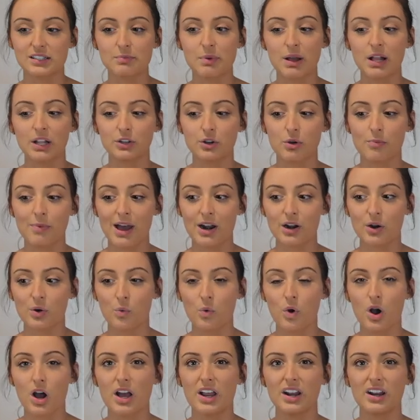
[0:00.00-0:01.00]
smell no matter
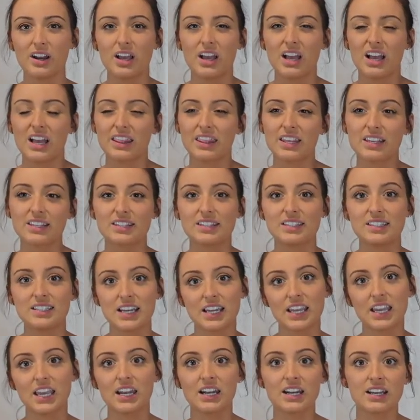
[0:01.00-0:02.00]
what. The
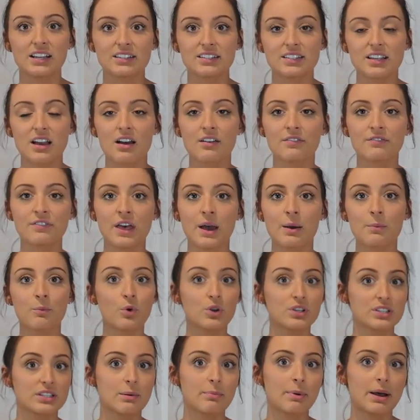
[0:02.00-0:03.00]
stickiness of them
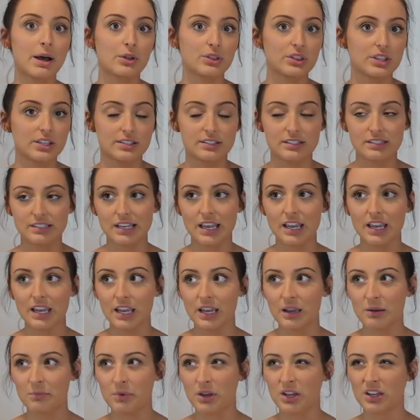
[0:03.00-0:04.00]
was about the
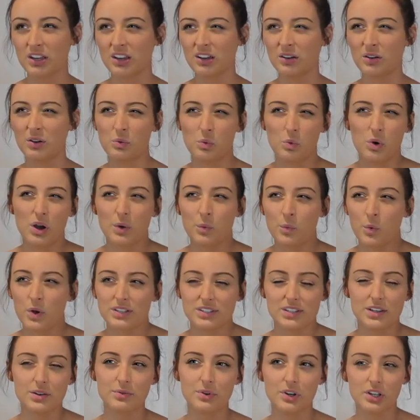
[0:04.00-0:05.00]
same. One
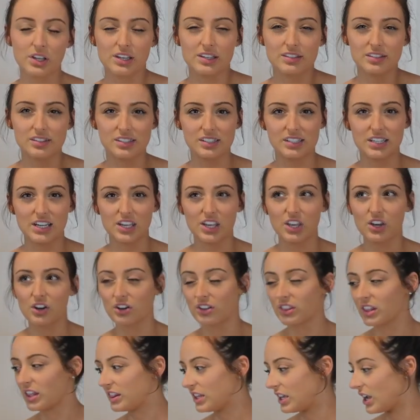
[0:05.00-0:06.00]
wasn't really
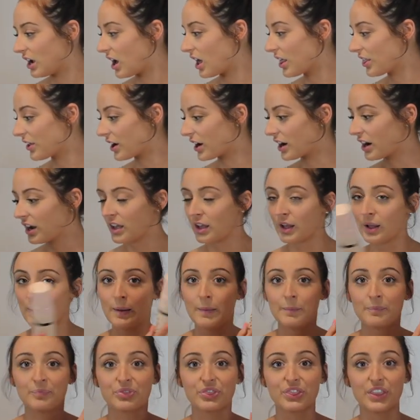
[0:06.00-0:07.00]
stickier than the other.
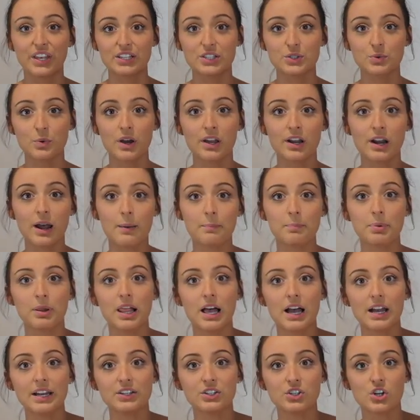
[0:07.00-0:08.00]
This one
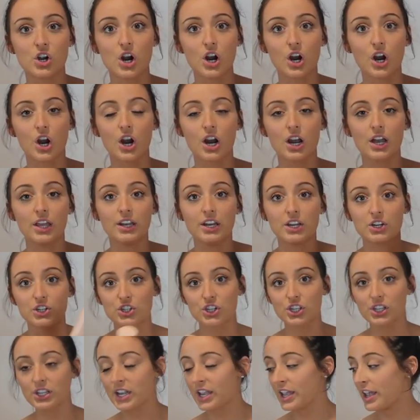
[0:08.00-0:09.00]
applied darker
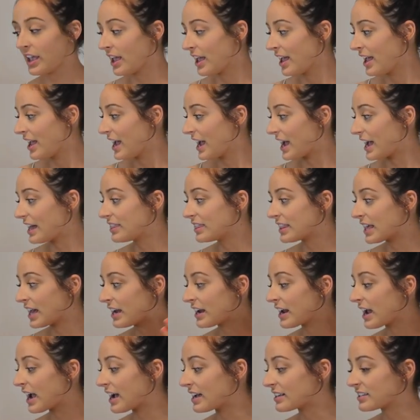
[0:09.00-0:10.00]
initially, and
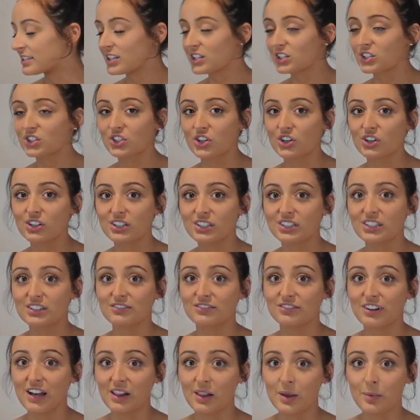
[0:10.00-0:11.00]
then as it started
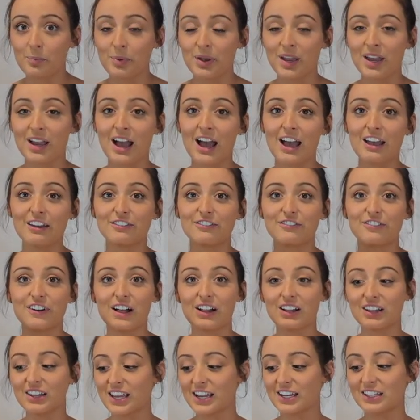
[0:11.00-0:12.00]
developing, I
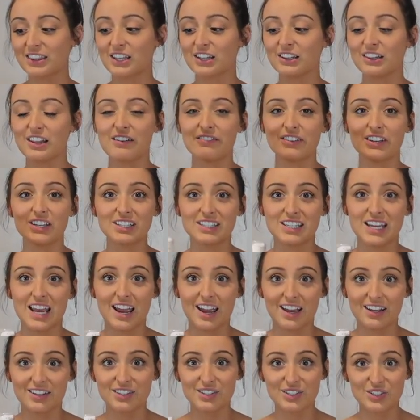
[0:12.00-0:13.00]
felt like the Loving
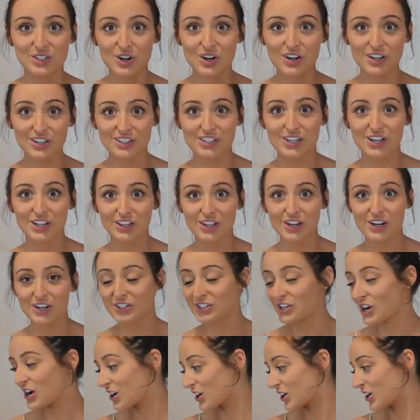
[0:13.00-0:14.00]
Tan started to look
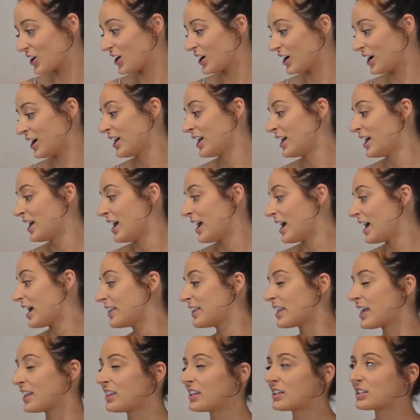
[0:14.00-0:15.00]
darker.
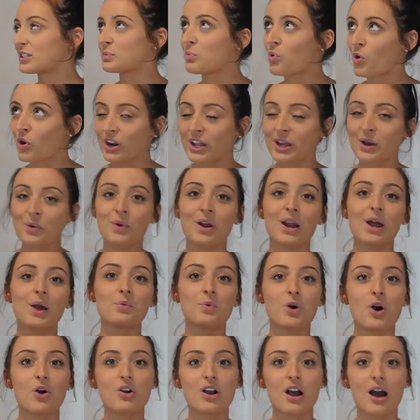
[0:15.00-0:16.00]
And then this morning when I
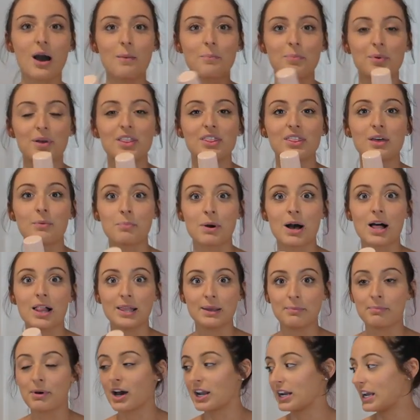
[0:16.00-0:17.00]
woke up, the
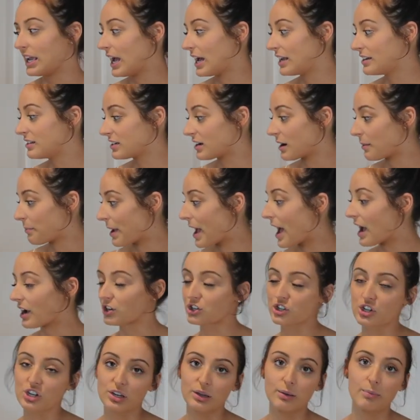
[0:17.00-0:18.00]
Bali Body ended up
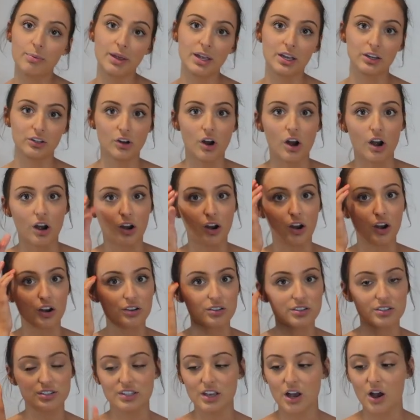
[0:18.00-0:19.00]
actually being
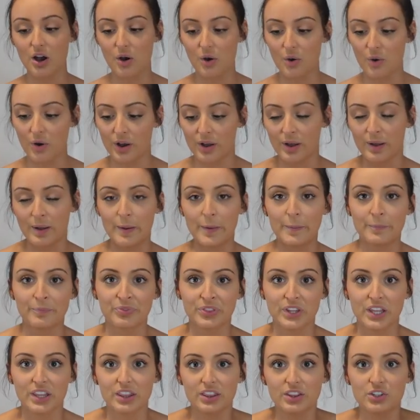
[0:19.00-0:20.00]
darker. So
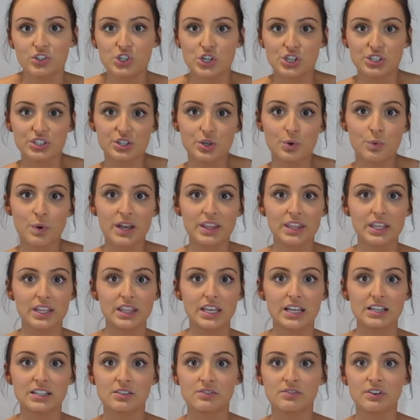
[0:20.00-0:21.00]
just the way that
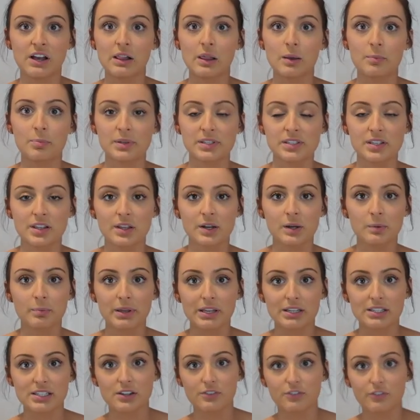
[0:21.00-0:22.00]
they develop is a little
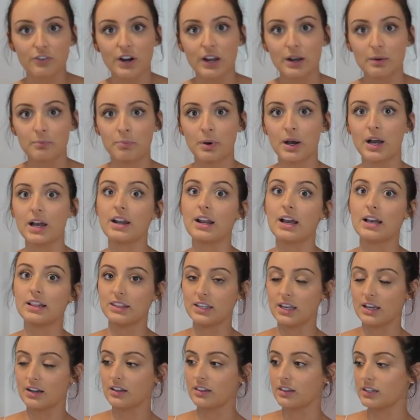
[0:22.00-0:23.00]
bit different, but at
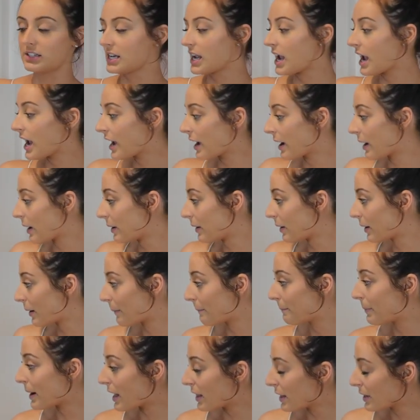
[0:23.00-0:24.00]
the end of the day,
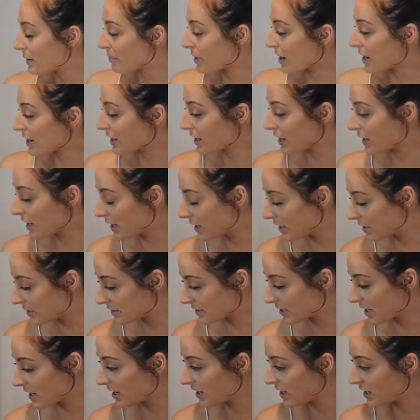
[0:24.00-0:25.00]
Bali Body
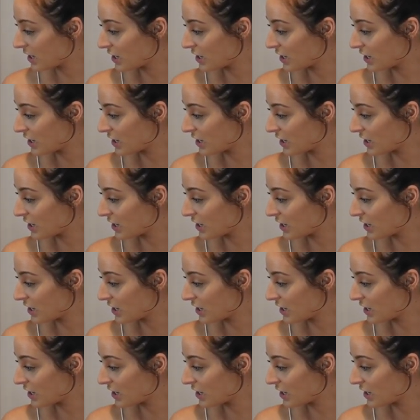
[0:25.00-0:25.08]
is